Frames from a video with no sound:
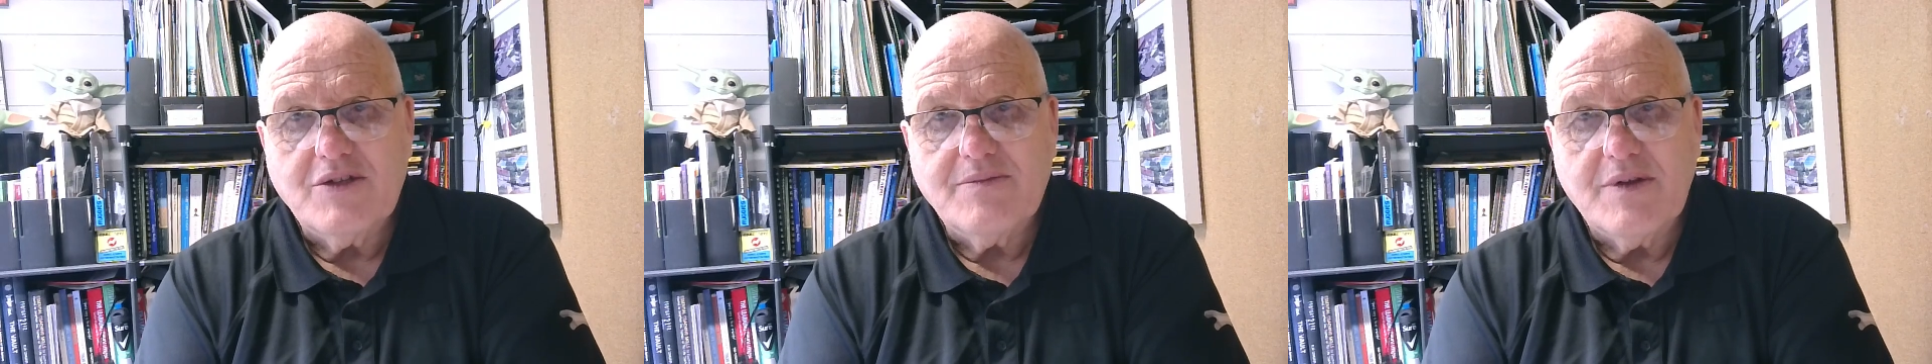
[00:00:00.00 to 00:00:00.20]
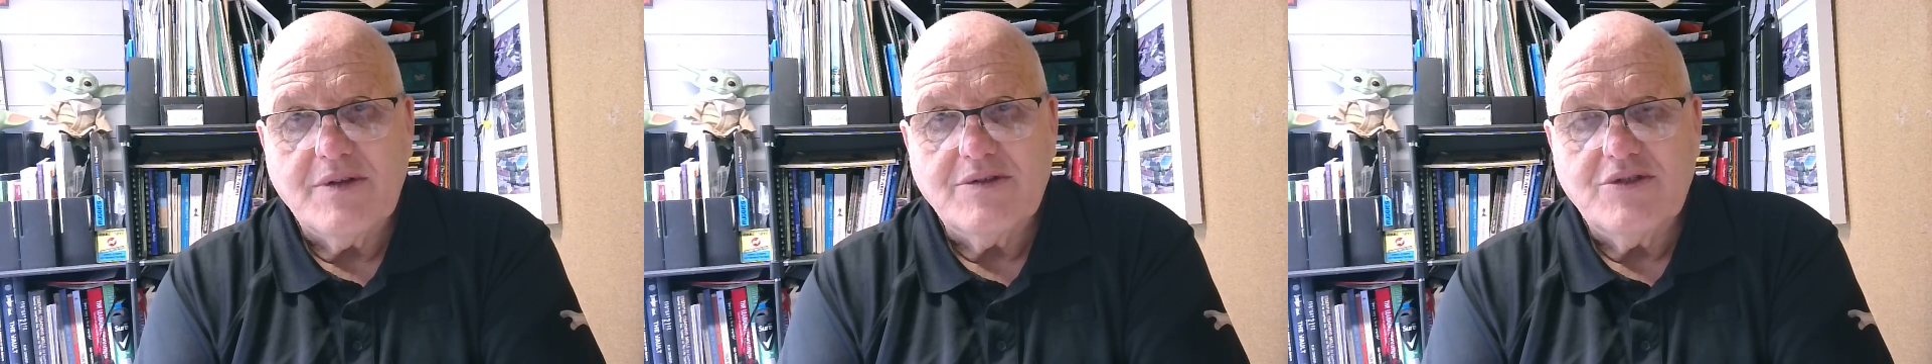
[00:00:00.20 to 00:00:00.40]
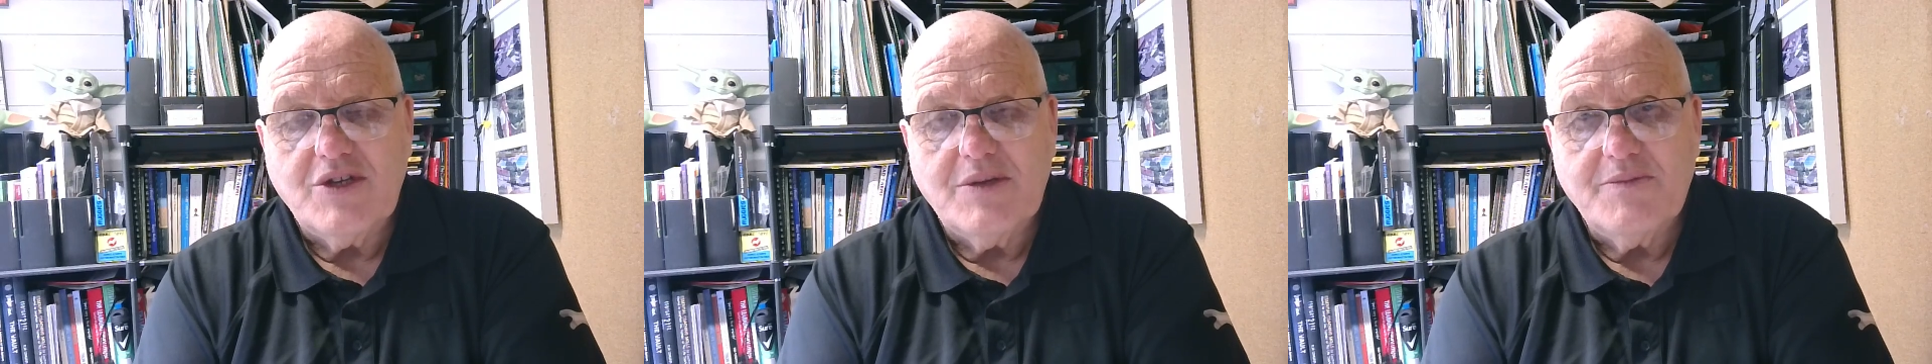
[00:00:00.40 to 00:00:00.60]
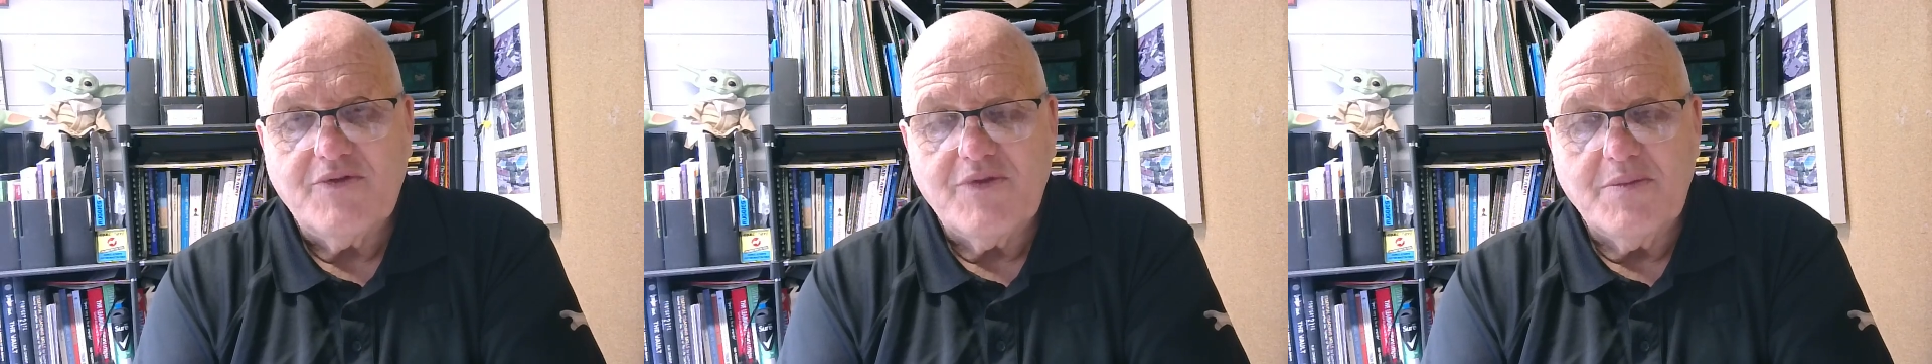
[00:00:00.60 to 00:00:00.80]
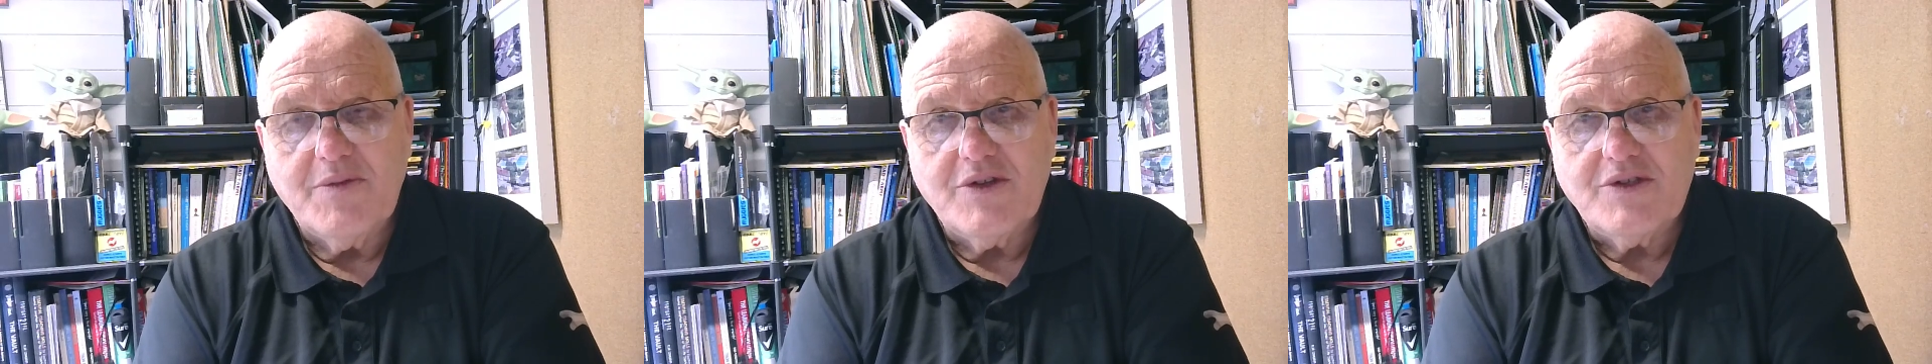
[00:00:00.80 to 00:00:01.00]
of chips
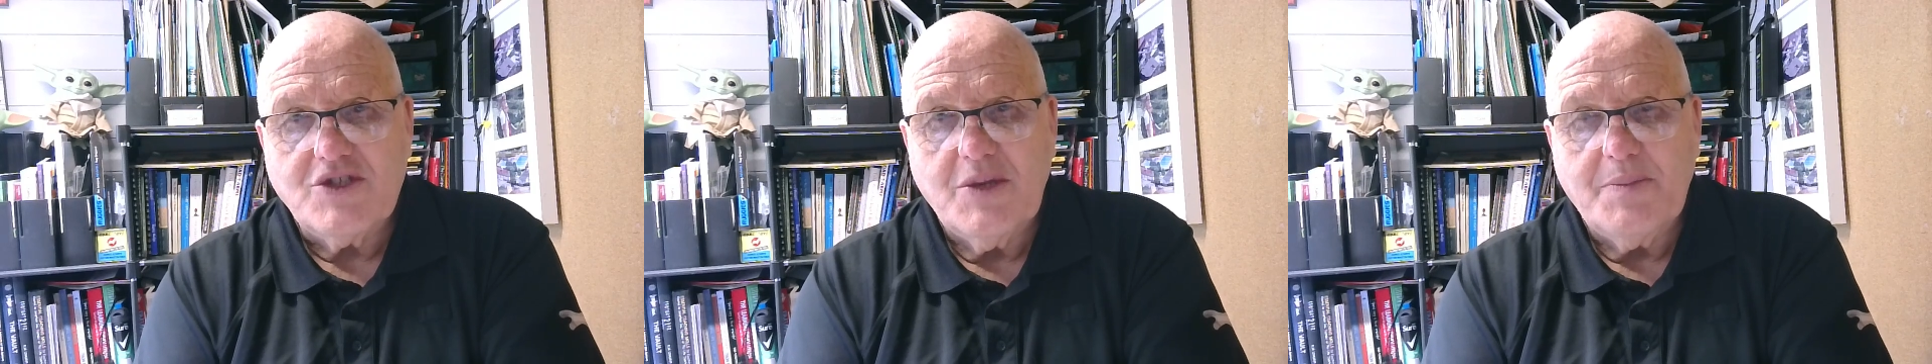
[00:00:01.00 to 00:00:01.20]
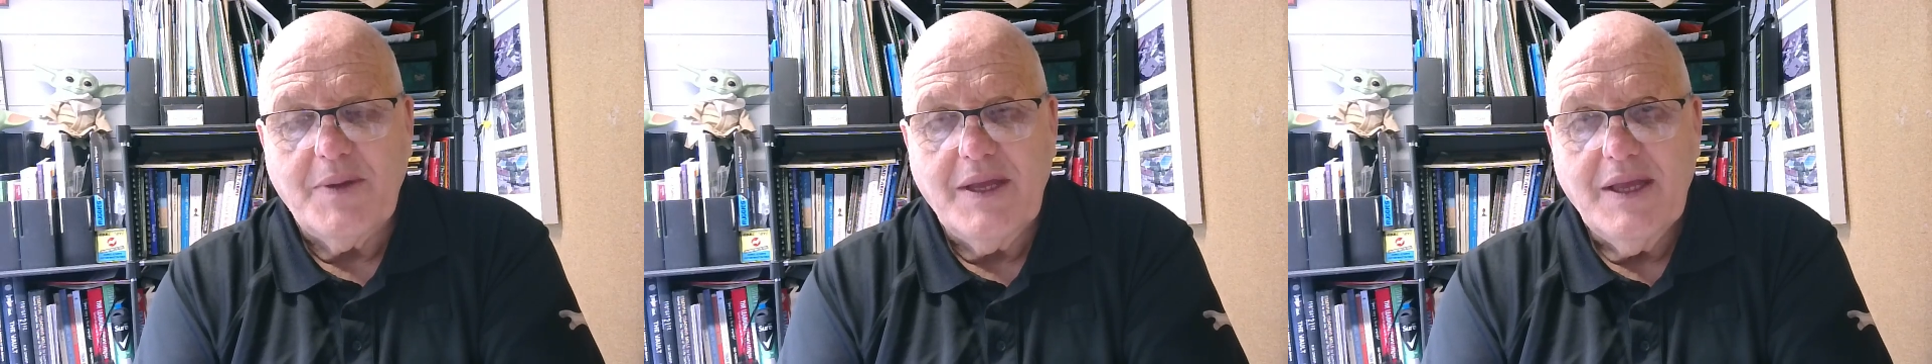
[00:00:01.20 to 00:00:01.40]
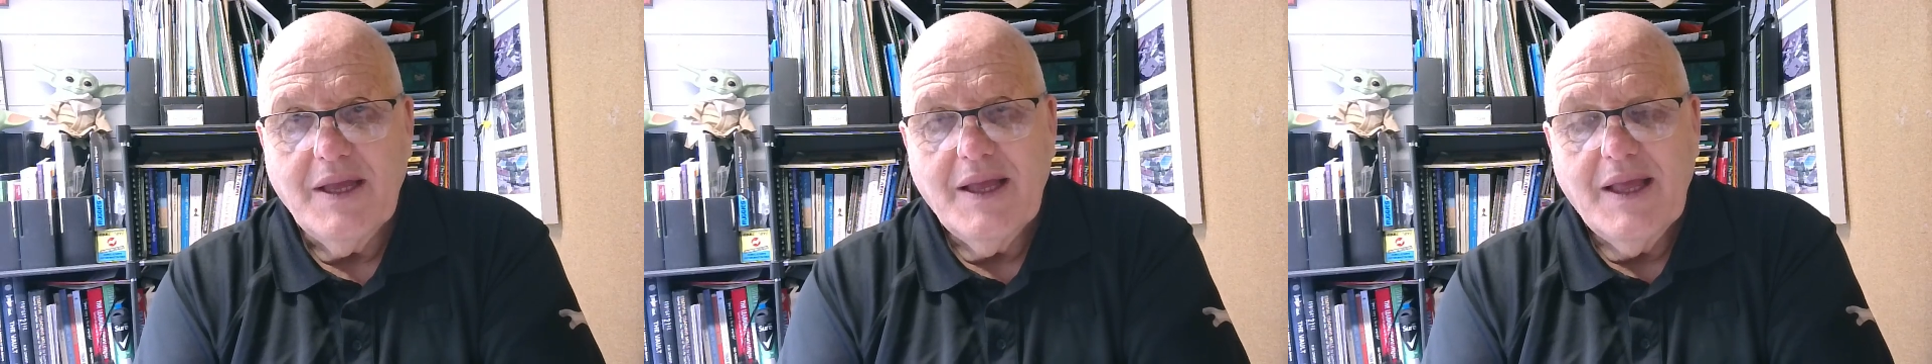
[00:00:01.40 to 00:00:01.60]
from the chippy,